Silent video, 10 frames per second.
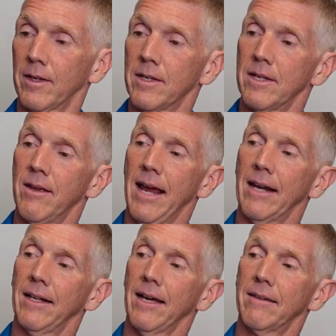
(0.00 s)
See the
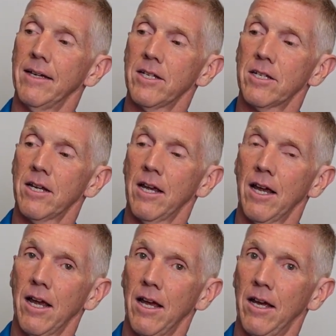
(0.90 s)
hand like this?
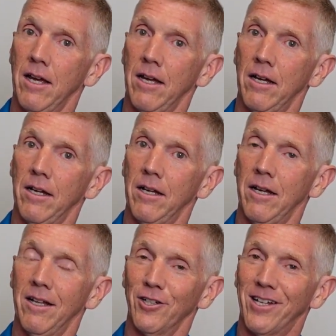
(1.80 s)

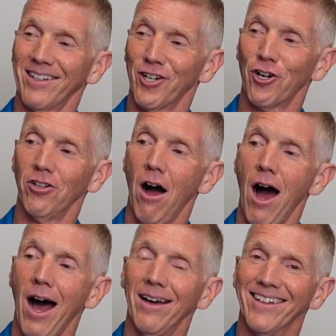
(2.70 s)
It looks like the
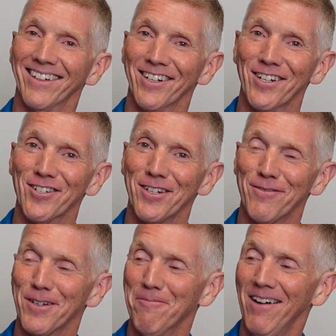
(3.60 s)
claw in a Disney
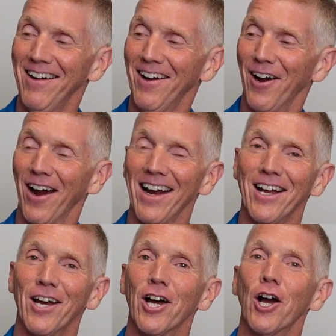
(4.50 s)
film, right?
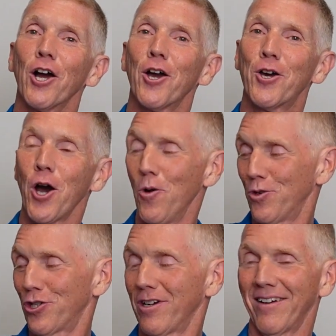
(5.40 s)

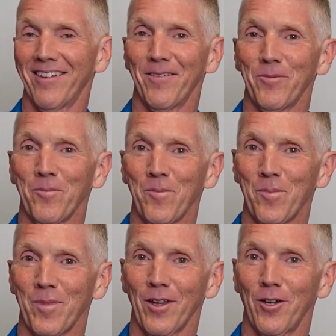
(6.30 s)
Coach,
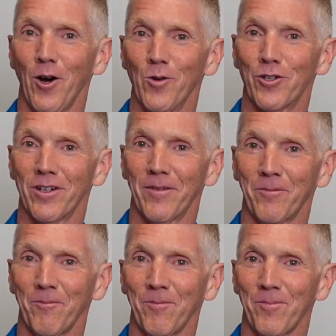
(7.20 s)
coach,
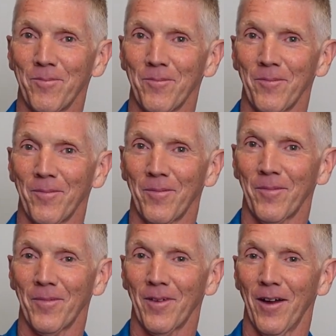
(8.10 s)

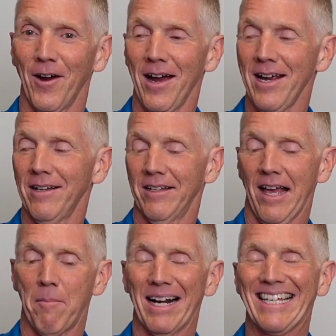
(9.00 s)
all right? How
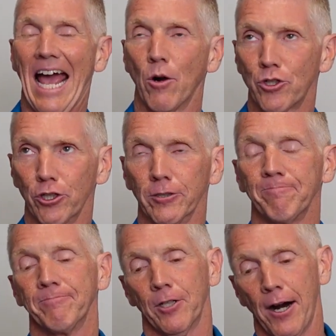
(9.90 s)
about a counselor,
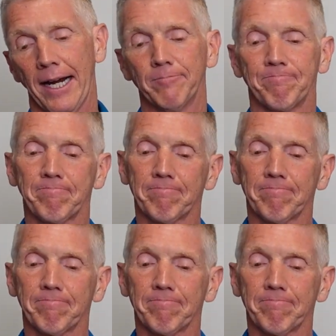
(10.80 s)
right?